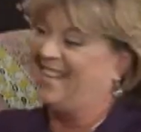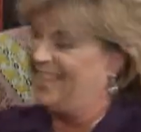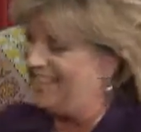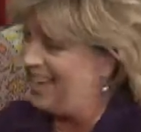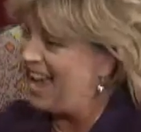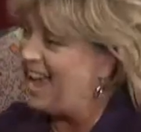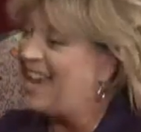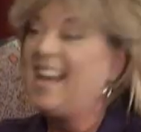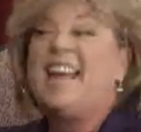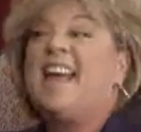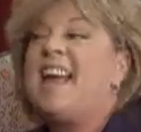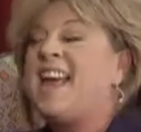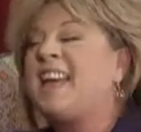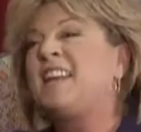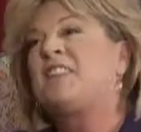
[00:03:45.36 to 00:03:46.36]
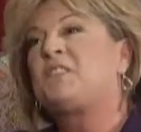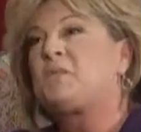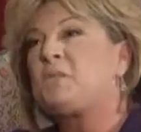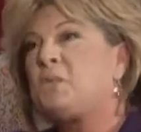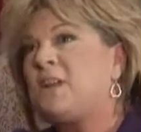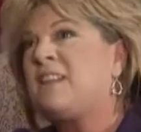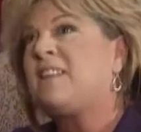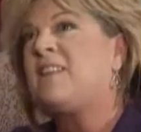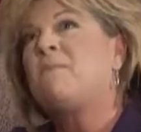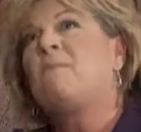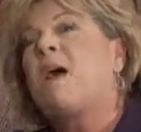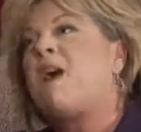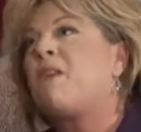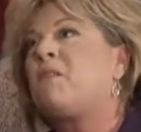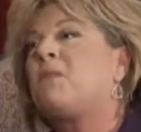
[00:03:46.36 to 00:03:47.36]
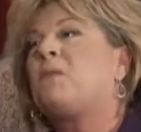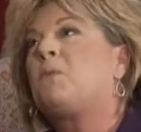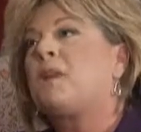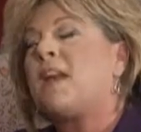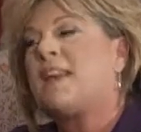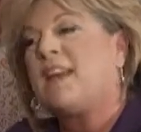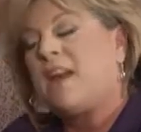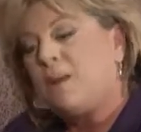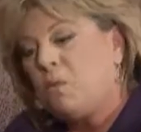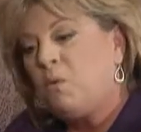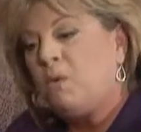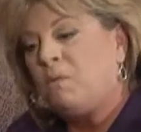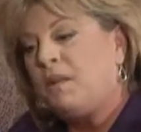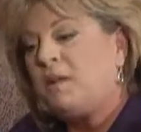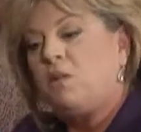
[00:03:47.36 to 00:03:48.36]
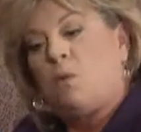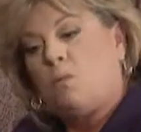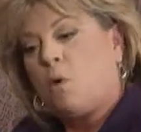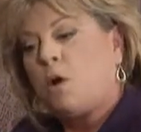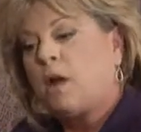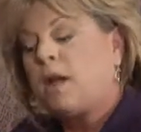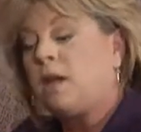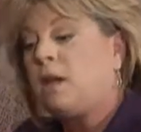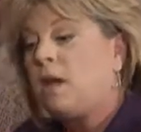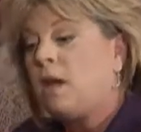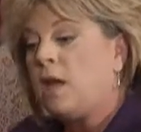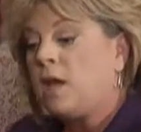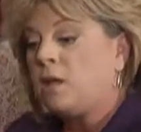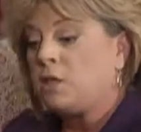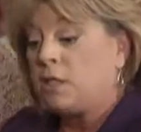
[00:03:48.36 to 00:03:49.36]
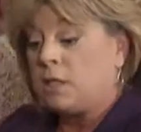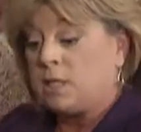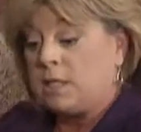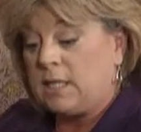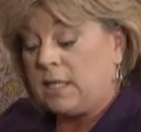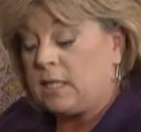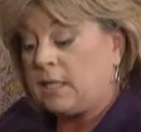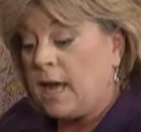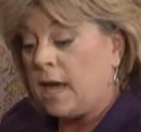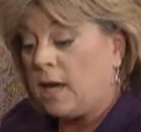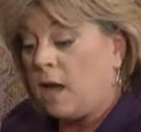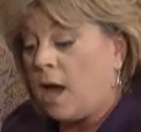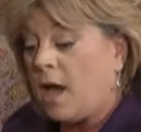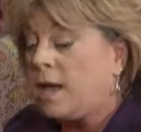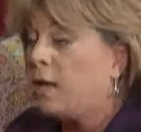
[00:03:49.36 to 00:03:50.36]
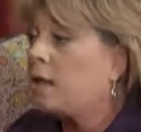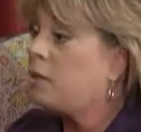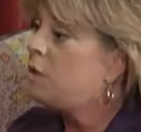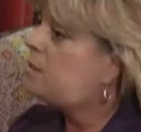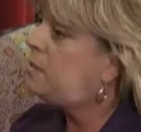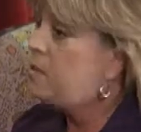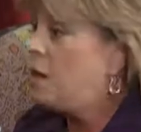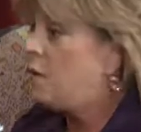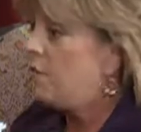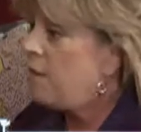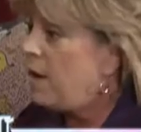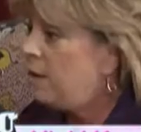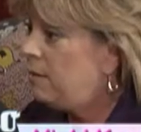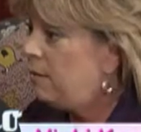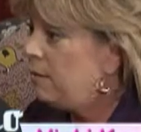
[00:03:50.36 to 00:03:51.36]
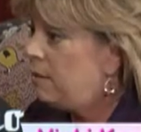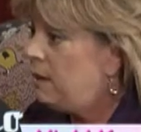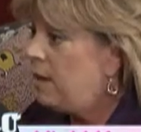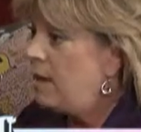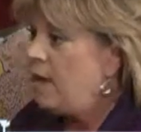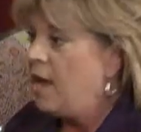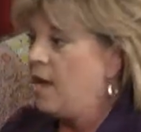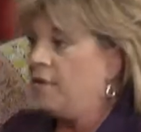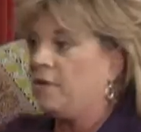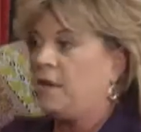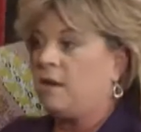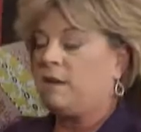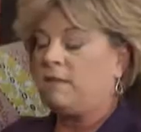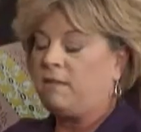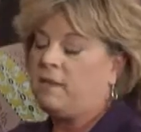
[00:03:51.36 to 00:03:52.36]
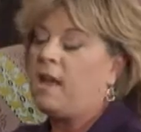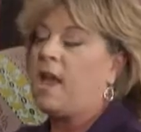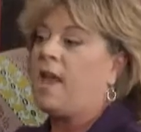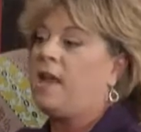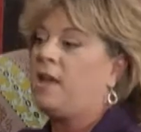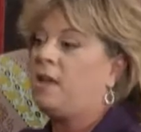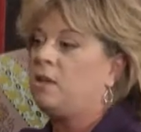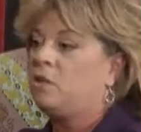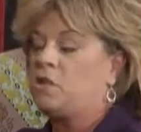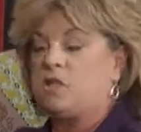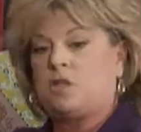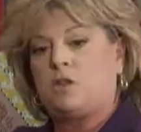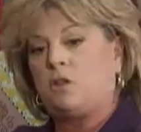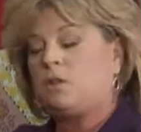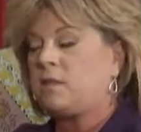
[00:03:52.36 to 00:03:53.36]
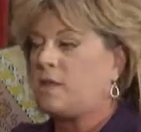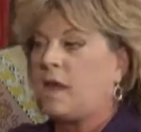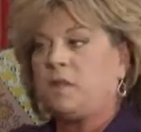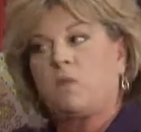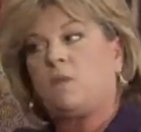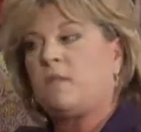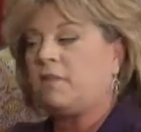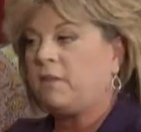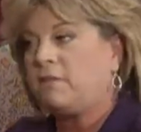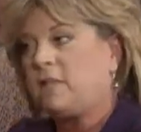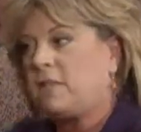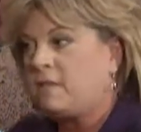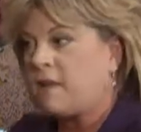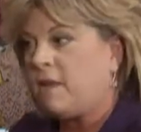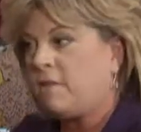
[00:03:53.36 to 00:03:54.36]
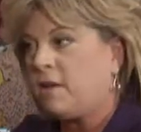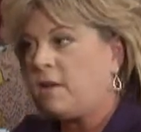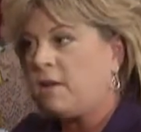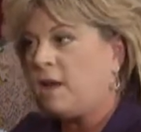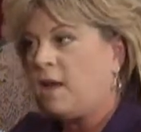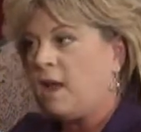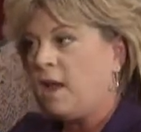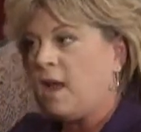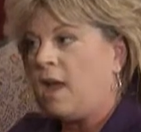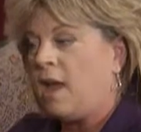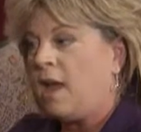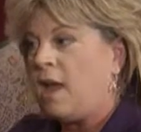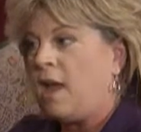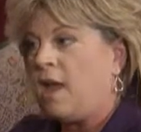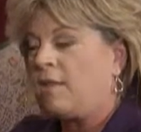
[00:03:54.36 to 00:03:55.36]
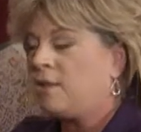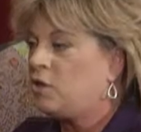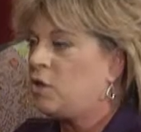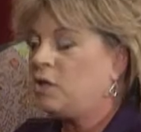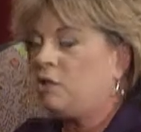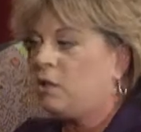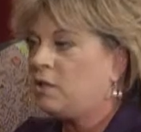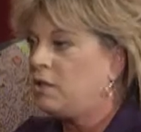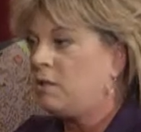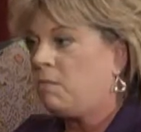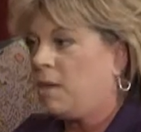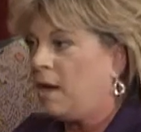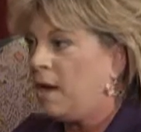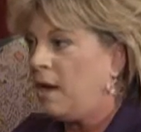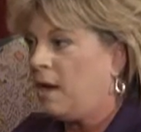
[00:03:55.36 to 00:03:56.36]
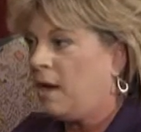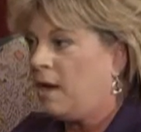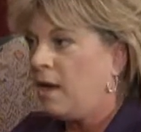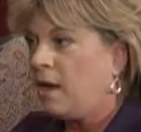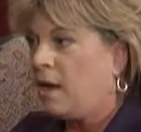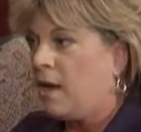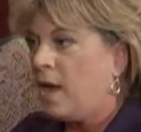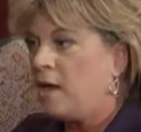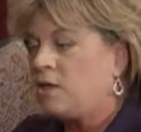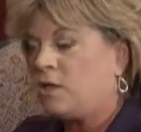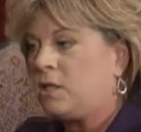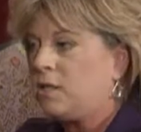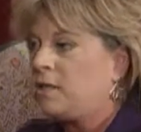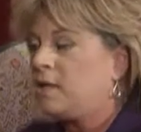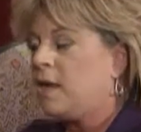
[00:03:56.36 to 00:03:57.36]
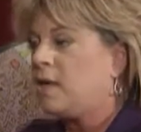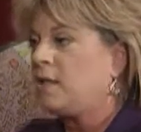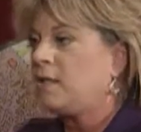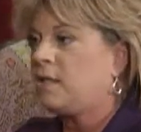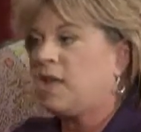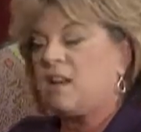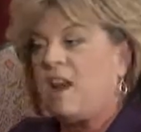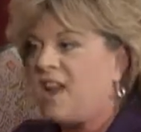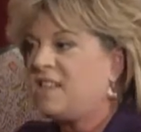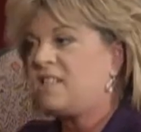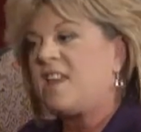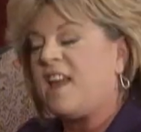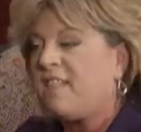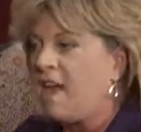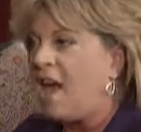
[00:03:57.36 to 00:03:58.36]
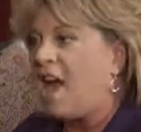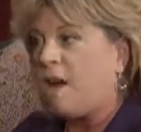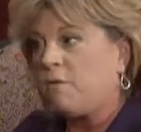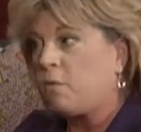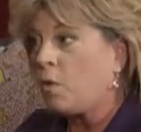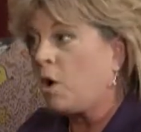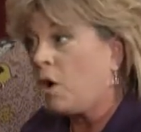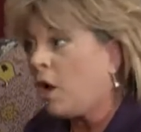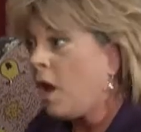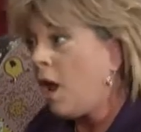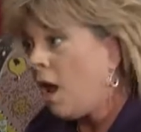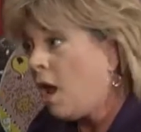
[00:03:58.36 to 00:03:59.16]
Yeah, and it's really empowering when I get a woman in the morning, she sees that gun and she's terrified. And at the end of the day, she shoots that .357, and then she looks at me and she says, "Can I say the F word?"